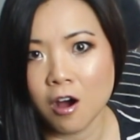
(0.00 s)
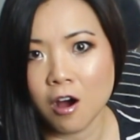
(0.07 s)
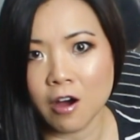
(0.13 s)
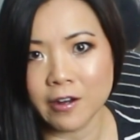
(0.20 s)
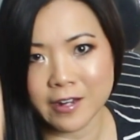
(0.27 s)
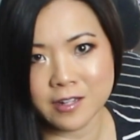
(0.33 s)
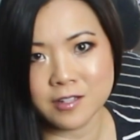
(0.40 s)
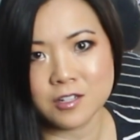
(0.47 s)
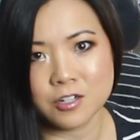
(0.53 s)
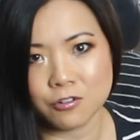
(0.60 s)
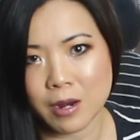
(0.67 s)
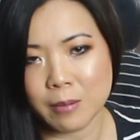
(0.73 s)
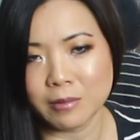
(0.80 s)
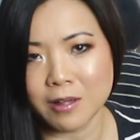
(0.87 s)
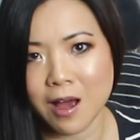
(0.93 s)
on
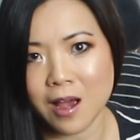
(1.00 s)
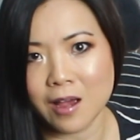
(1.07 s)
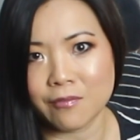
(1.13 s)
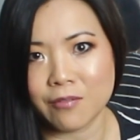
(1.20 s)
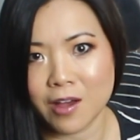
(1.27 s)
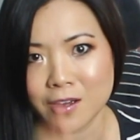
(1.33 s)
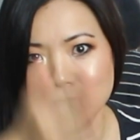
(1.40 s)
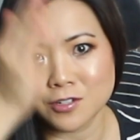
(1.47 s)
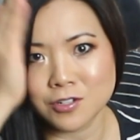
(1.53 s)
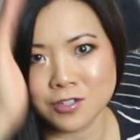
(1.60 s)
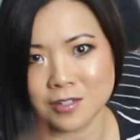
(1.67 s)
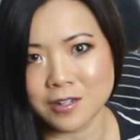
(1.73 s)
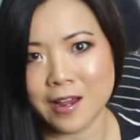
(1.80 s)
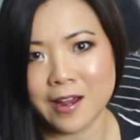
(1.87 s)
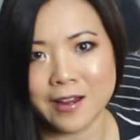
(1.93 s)
Instagram Live
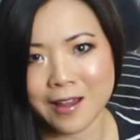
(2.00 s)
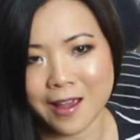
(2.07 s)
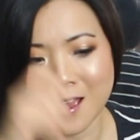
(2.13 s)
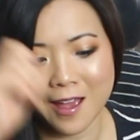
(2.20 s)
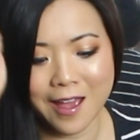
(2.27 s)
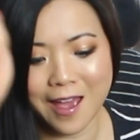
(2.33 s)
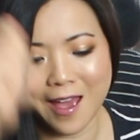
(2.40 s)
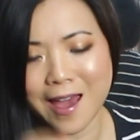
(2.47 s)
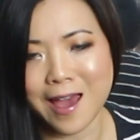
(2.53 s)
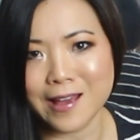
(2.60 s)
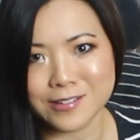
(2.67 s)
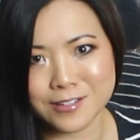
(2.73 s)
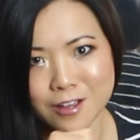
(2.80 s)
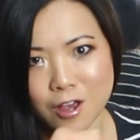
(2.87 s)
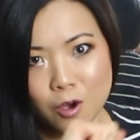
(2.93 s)
today
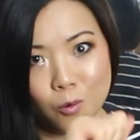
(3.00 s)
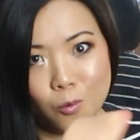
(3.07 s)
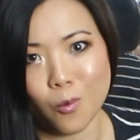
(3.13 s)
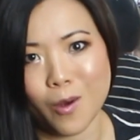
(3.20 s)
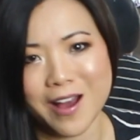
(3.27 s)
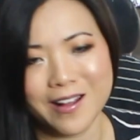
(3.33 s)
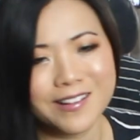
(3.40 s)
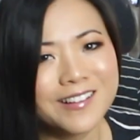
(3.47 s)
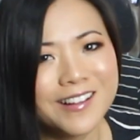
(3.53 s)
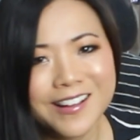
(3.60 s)
as well.